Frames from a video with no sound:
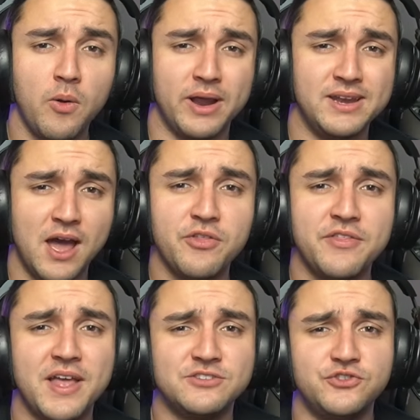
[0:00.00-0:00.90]
All right, now
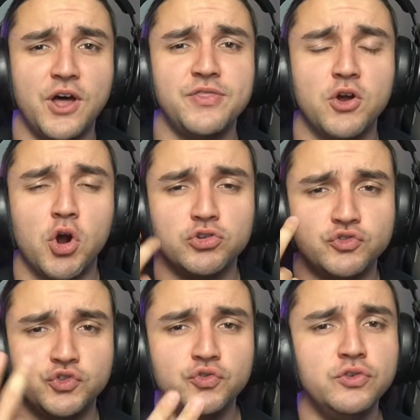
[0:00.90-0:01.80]
that that's done, there are
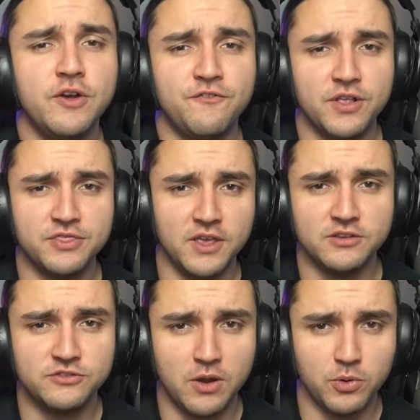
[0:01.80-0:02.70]
two different
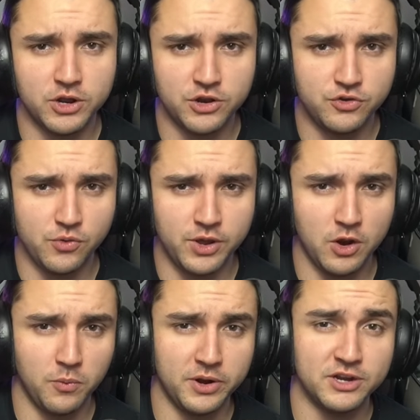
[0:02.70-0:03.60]
things that we're going to do
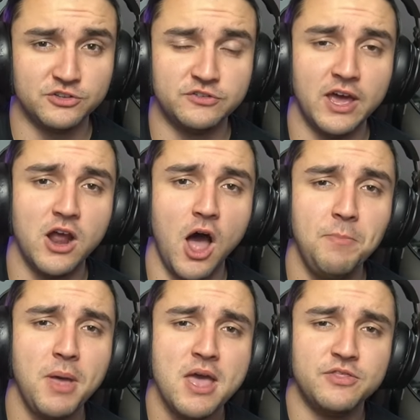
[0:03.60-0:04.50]
here. We're going to set
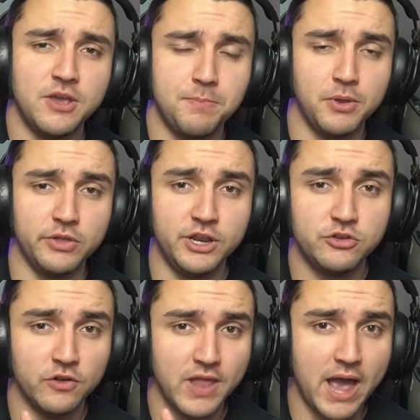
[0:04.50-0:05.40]
up the ability
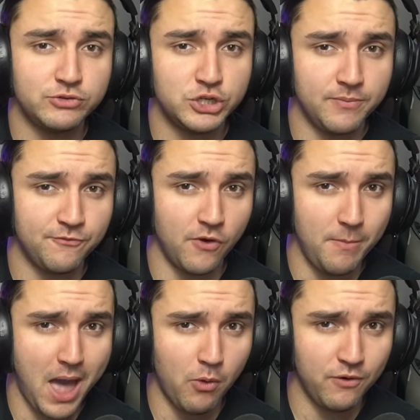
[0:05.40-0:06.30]
to live stream
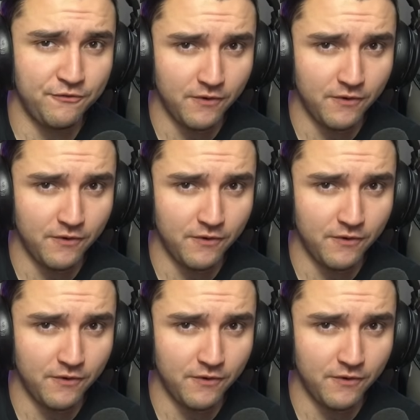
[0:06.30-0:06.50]
from our